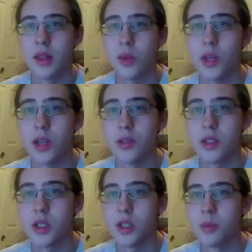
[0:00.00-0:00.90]
Then we have
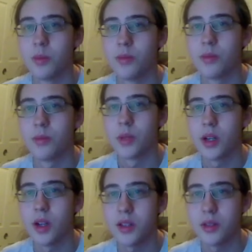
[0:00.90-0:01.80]
some
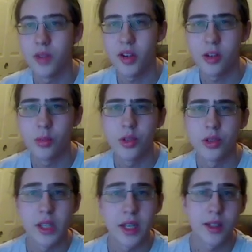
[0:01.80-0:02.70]
constant
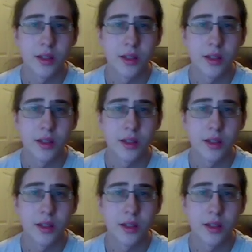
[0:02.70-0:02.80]
variables, x